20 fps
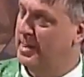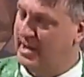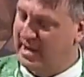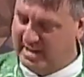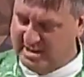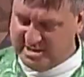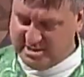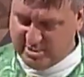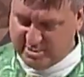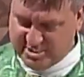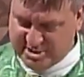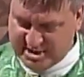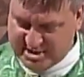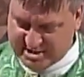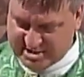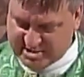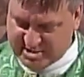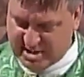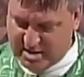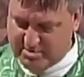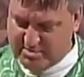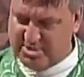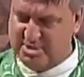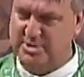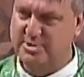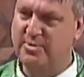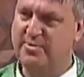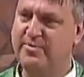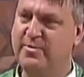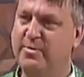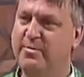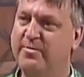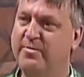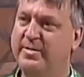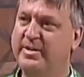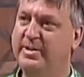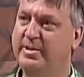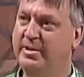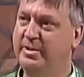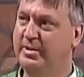And so Jesus comes to
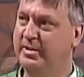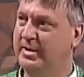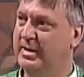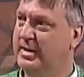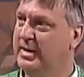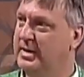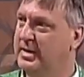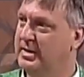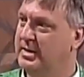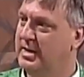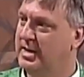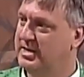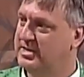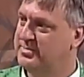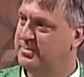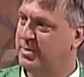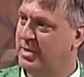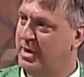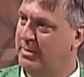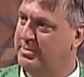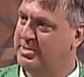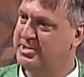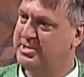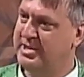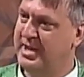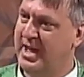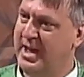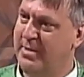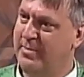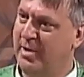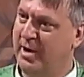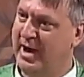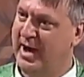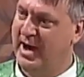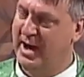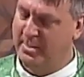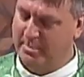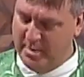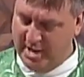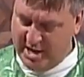fulfill God's promise to
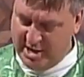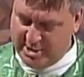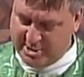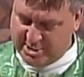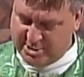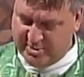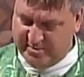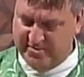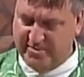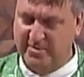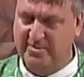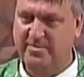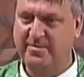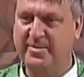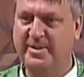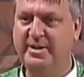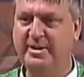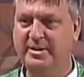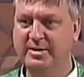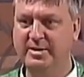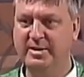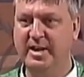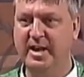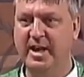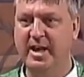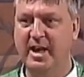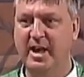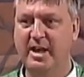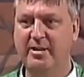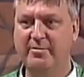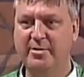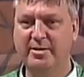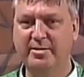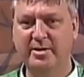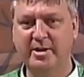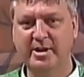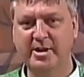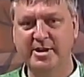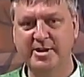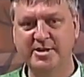Abraham, to fulfill
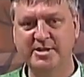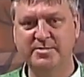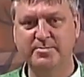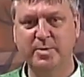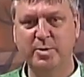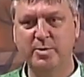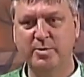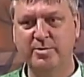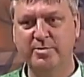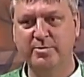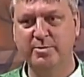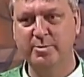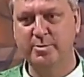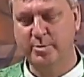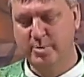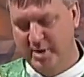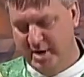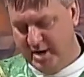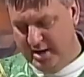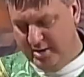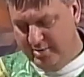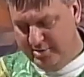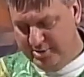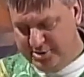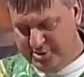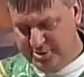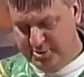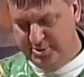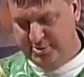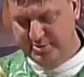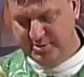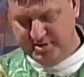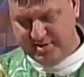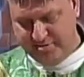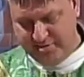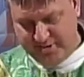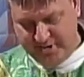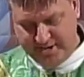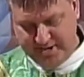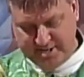everything he spoke through the Jews,
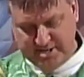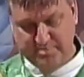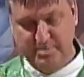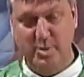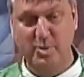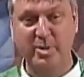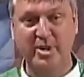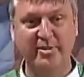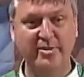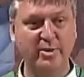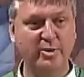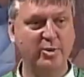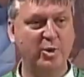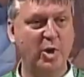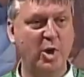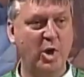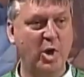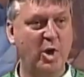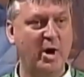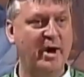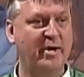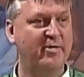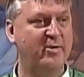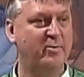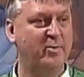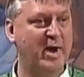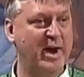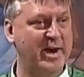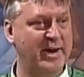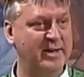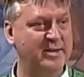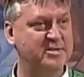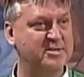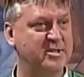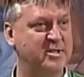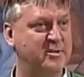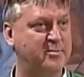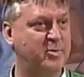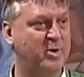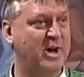everything he spoke in the law and the writings
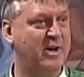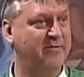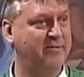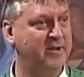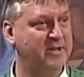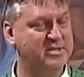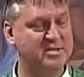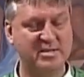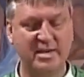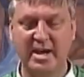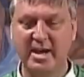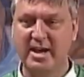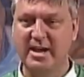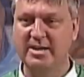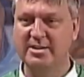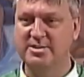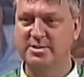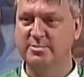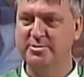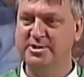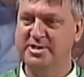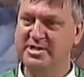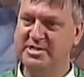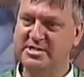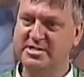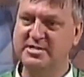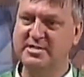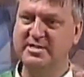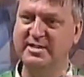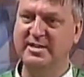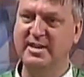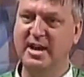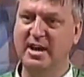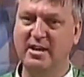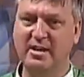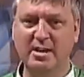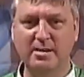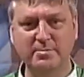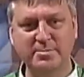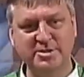and the prophets. So Jesus did
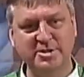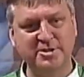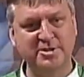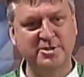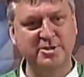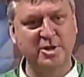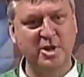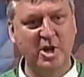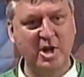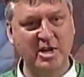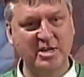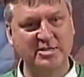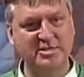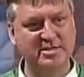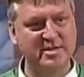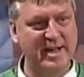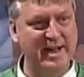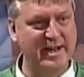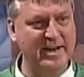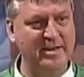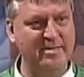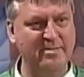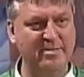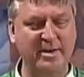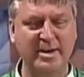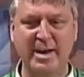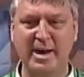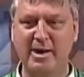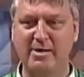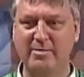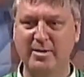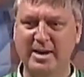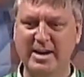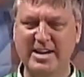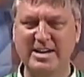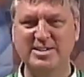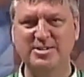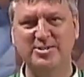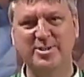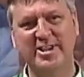not come to toss anything out.
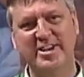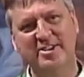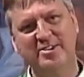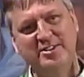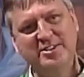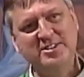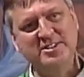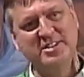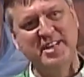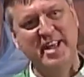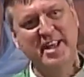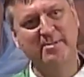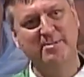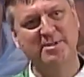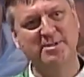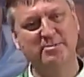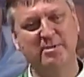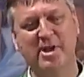So you hear us saying once in